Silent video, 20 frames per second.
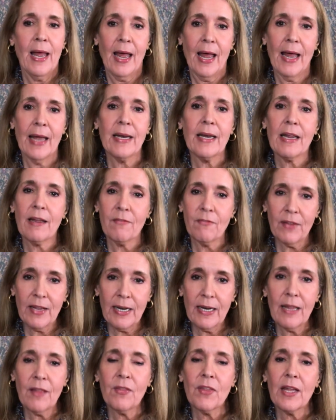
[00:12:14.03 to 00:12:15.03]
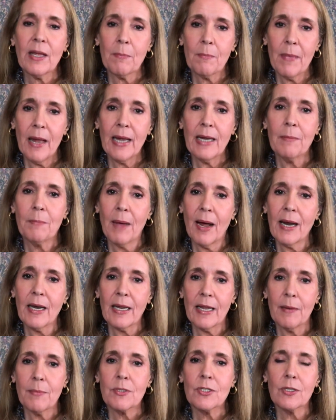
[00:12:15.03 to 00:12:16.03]
And if anything made my
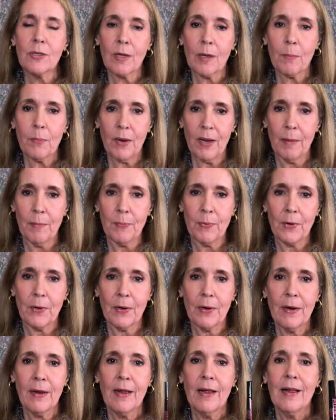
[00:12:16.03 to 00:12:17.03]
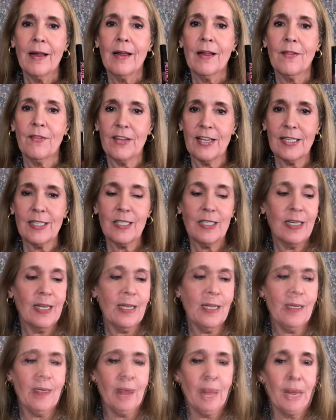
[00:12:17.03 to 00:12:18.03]
lips look plumper, this
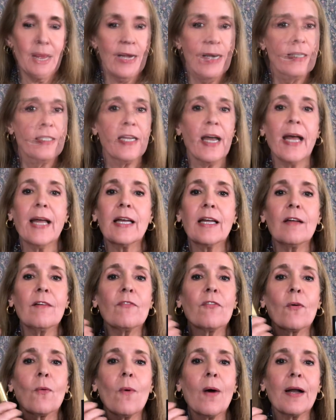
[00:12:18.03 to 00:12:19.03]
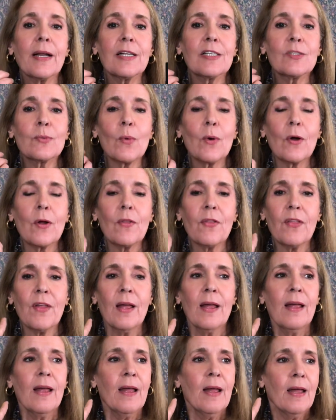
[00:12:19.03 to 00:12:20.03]
did. And take it for what it's worth.
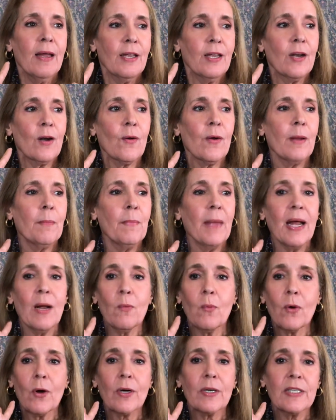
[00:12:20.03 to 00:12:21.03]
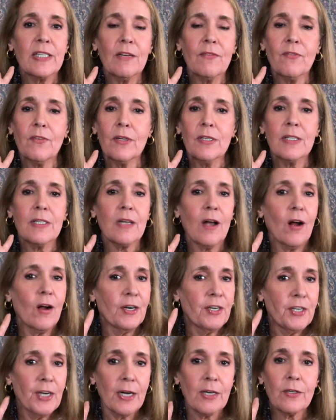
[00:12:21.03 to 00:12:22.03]
You know, it may work different
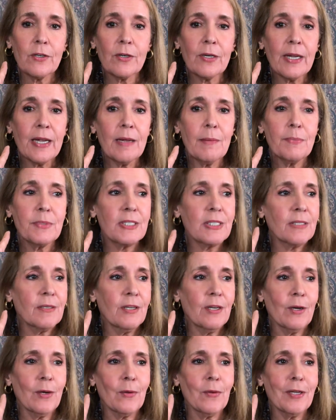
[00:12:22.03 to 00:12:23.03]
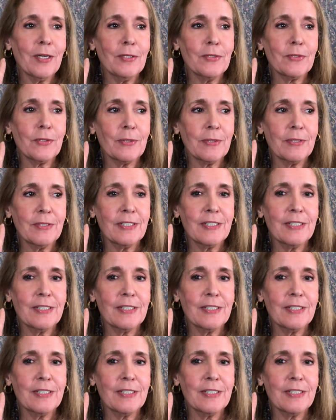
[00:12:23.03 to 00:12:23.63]
on younger lips. You know, these are